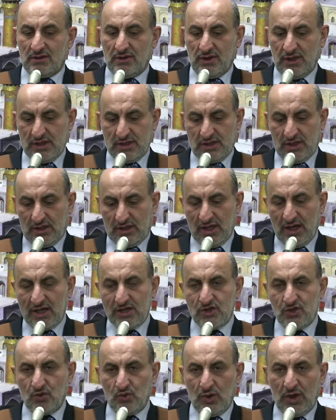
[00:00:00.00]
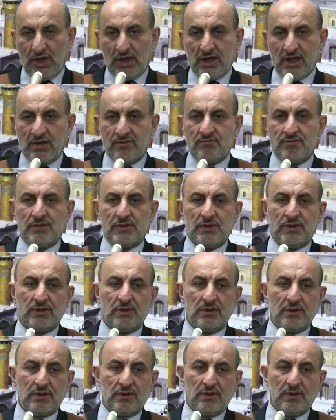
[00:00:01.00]
These details will come
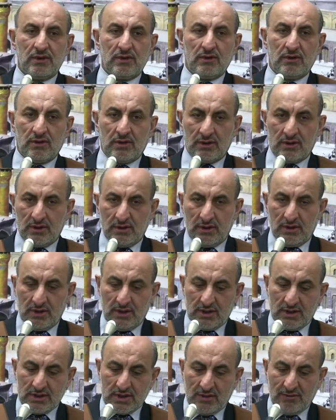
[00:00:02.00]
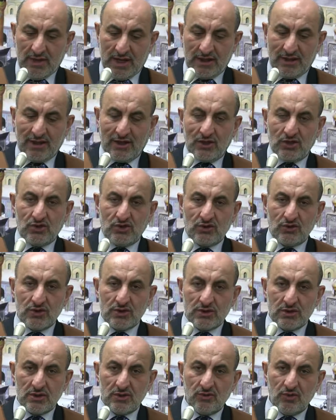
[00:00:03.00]
on some other
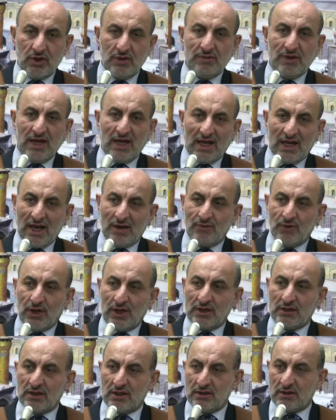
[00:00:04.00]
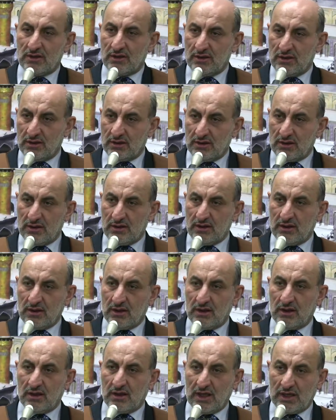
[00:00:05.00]
issues, will be elaborated,
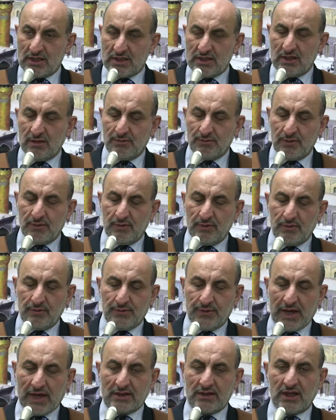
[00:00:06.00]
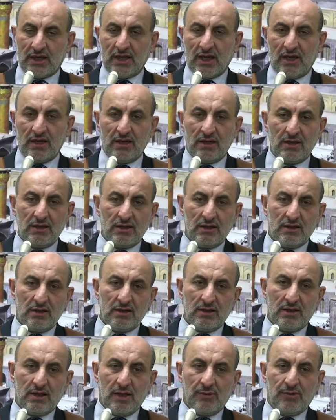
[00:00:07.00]
its practical
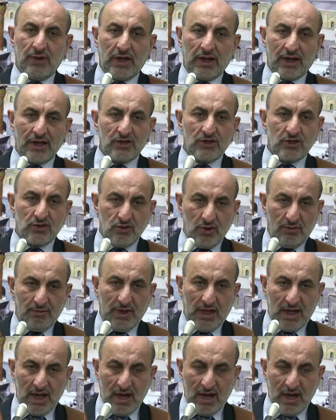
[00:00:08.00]
implications will be